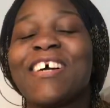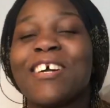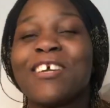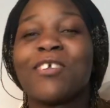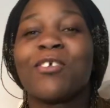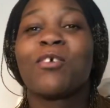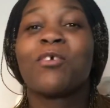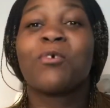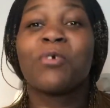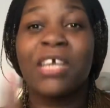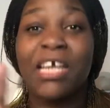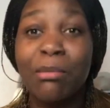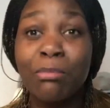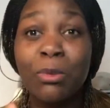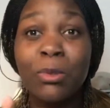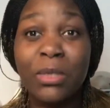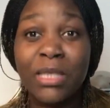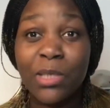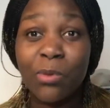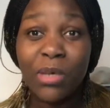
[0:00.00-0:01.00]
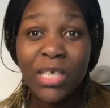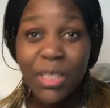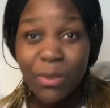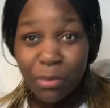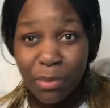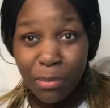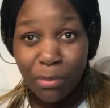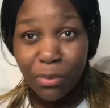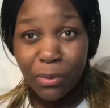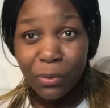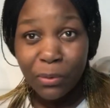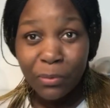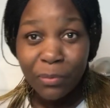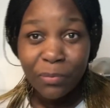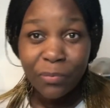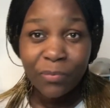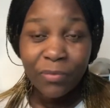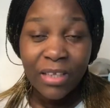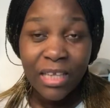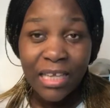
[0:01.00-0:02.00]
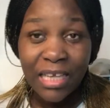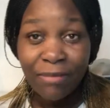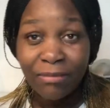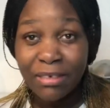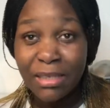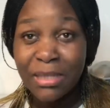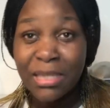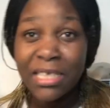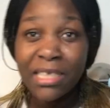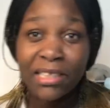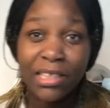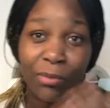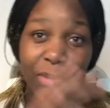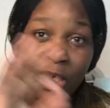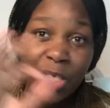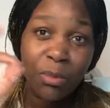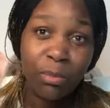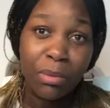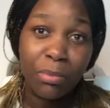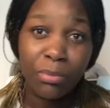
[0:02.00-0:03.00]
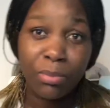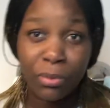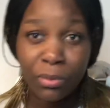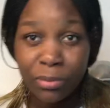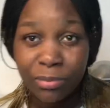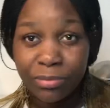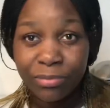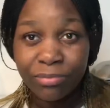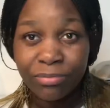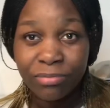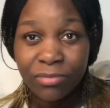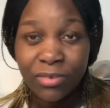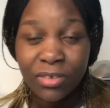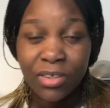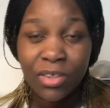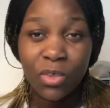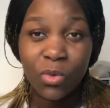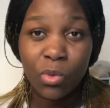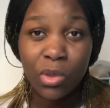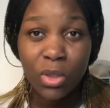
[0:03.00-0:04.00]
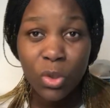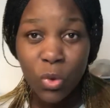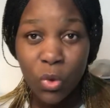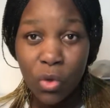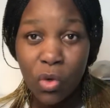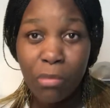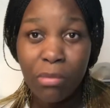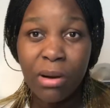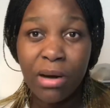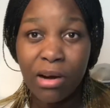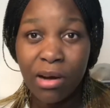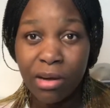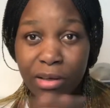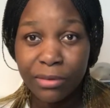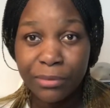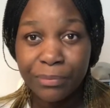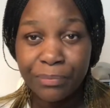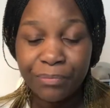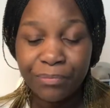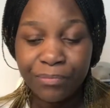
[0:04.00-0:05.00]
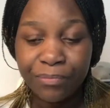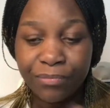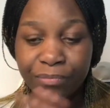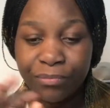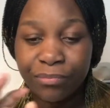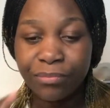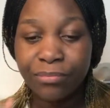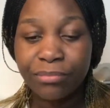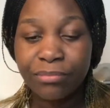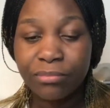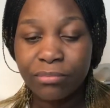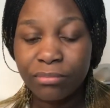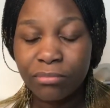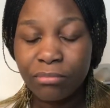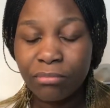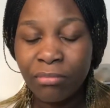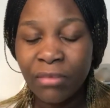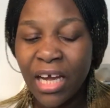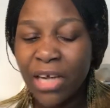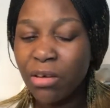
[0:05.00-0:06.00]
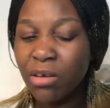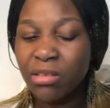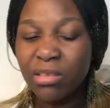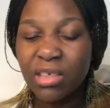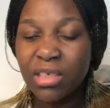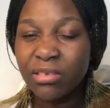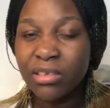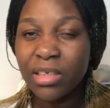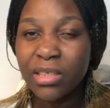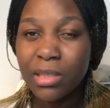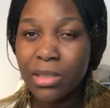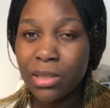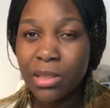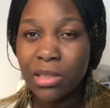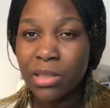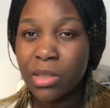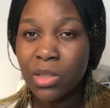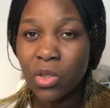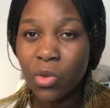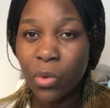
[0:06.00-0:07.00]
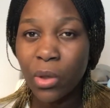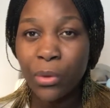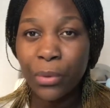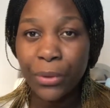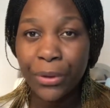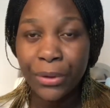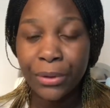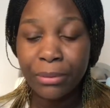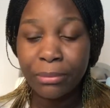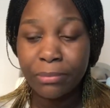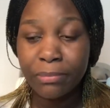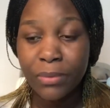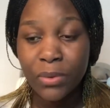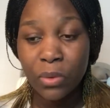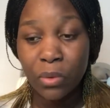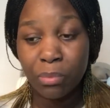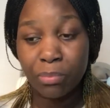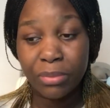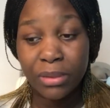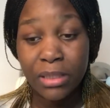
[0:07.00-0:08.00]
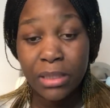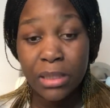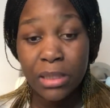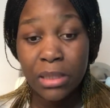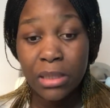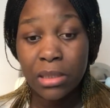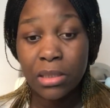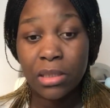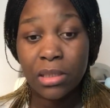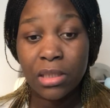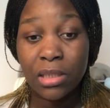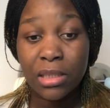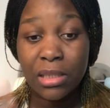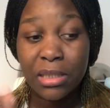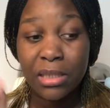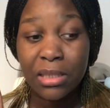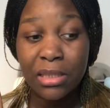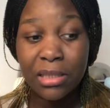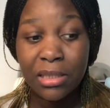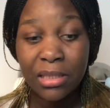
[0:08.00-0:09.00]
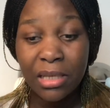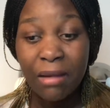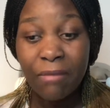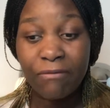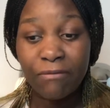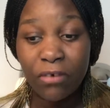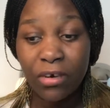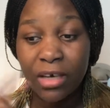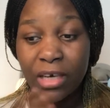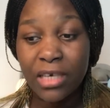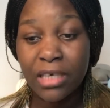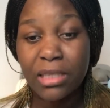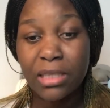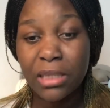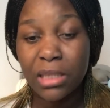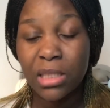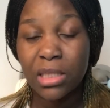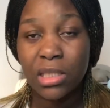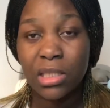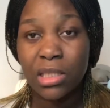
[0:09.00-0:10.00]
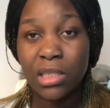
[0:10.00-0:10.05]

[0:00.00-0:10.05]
You came to see white people. After seeing the white people, you want to go back. I don't think that is the reason why you came. So please, stay focused.